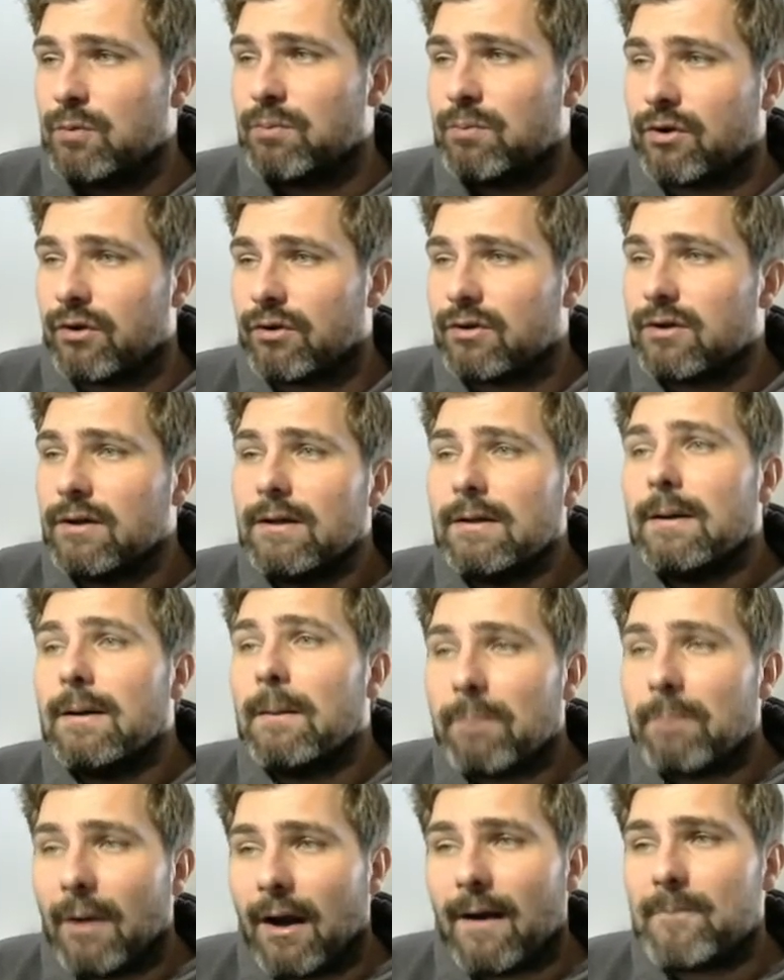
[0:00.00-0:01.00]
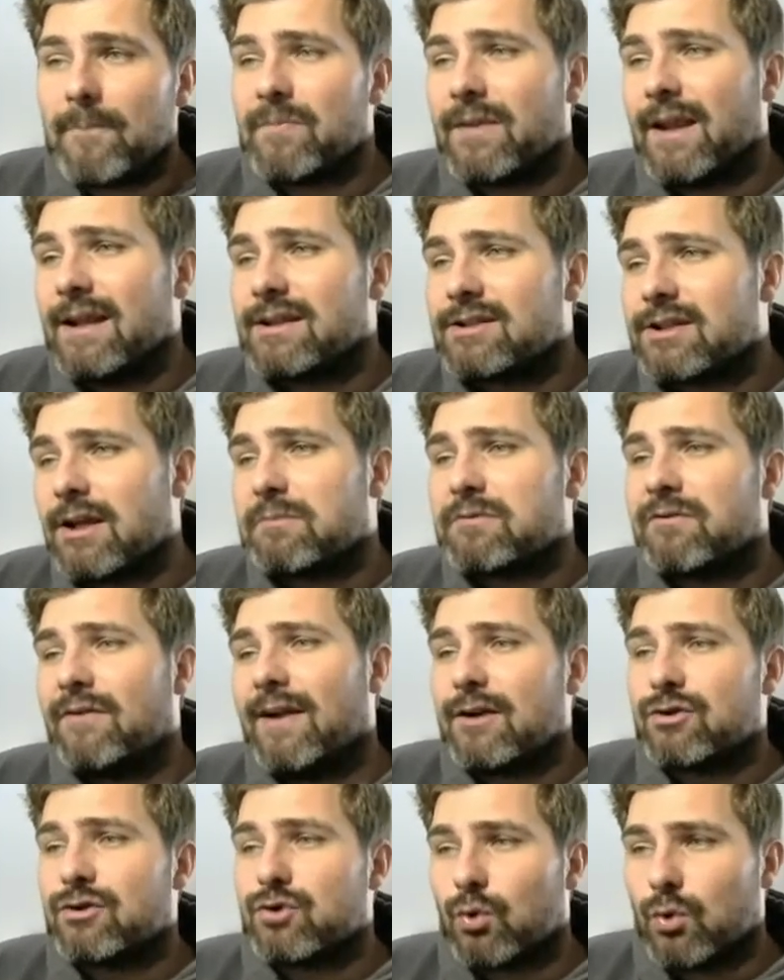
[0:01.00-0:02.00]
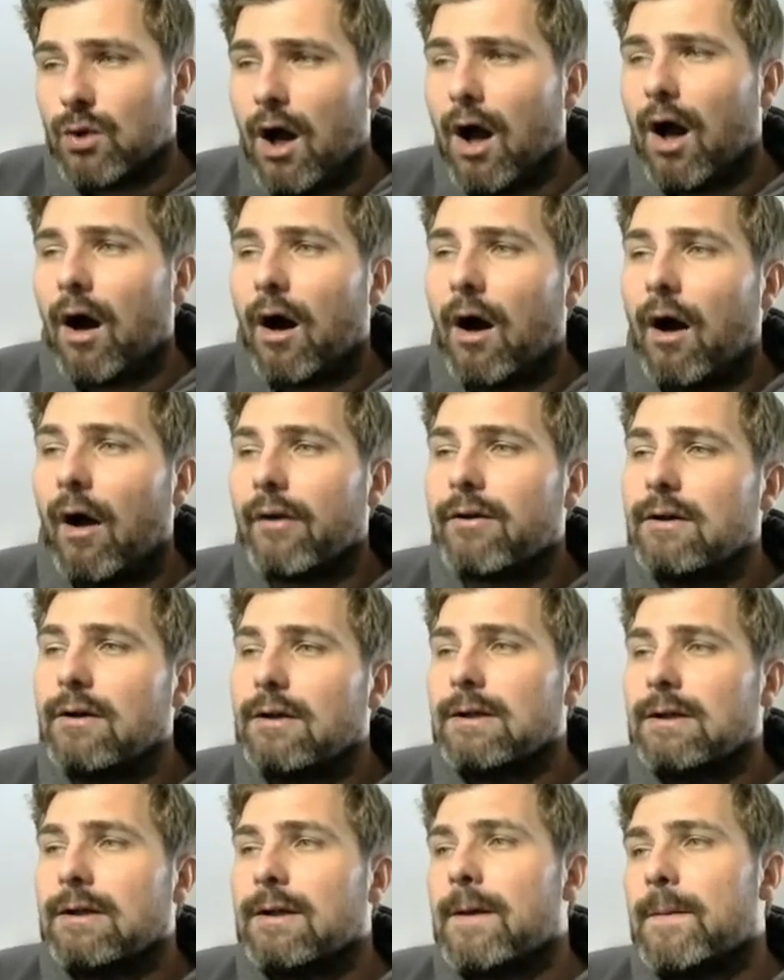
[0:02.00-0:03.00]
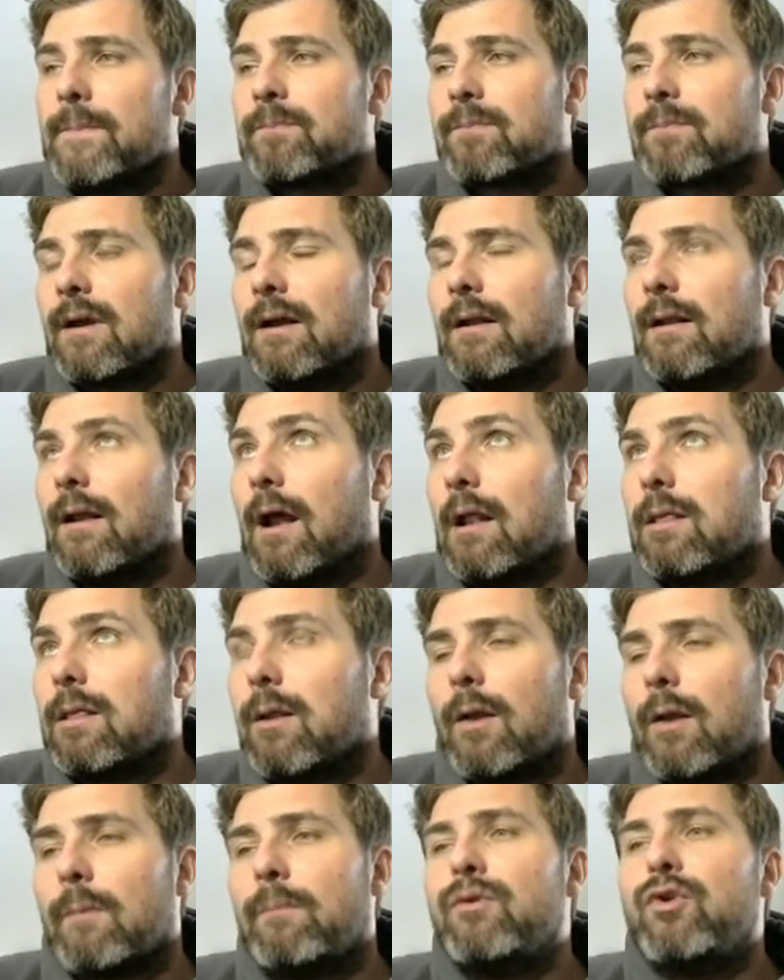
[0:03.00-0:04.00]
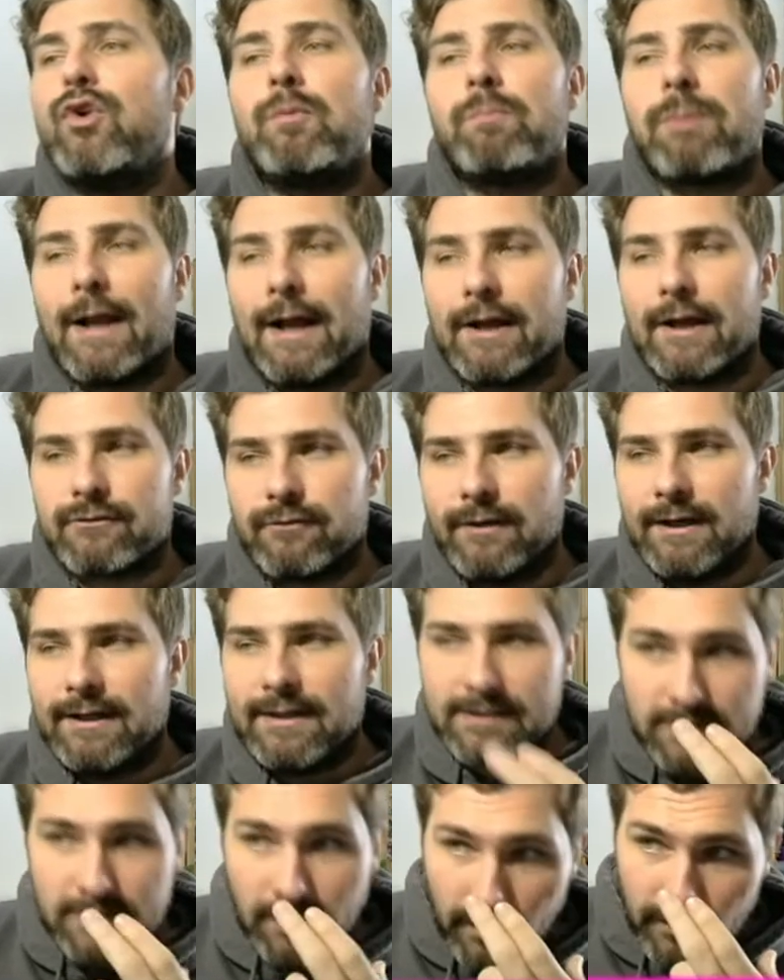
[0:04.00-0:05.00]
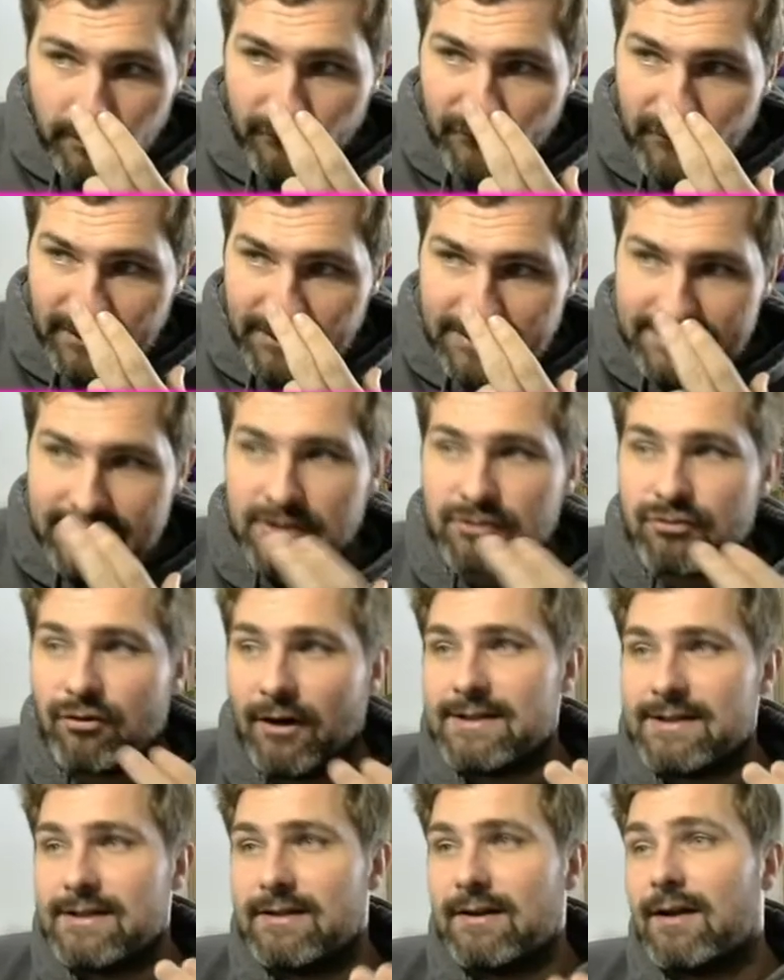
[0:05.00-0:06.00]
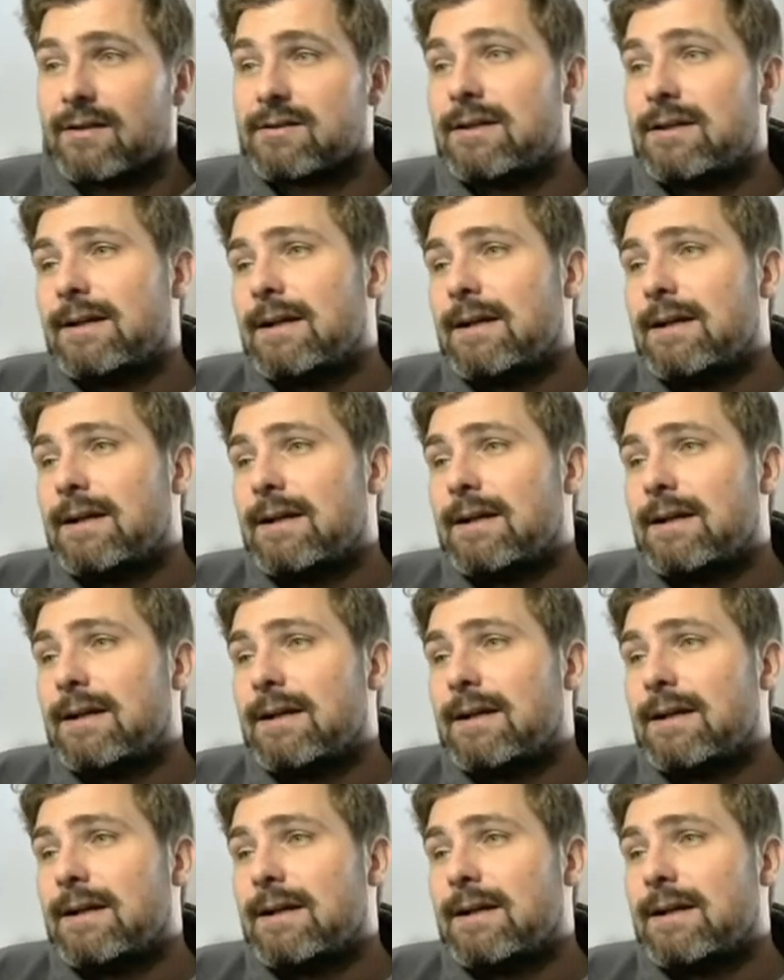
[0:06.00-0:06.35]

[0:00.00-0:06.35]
good. But in terms of an actual card, a lot of new players read this card and think this is crazy nuts.